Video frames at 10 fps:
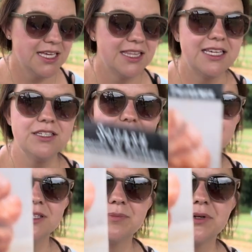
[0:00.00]
These are
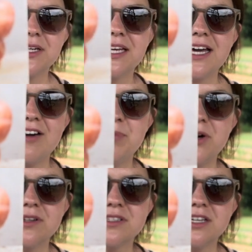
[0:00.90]
really pretty. I've
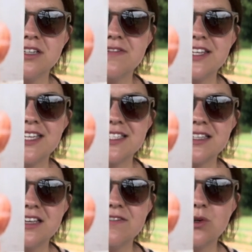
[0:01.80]
bought a ton of these. I
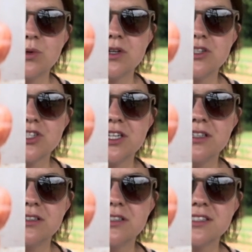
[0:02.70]
love the orange
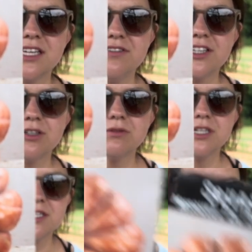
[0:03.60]
color. It's kind of like a
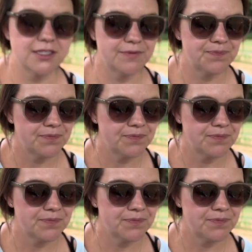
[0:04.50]
rust.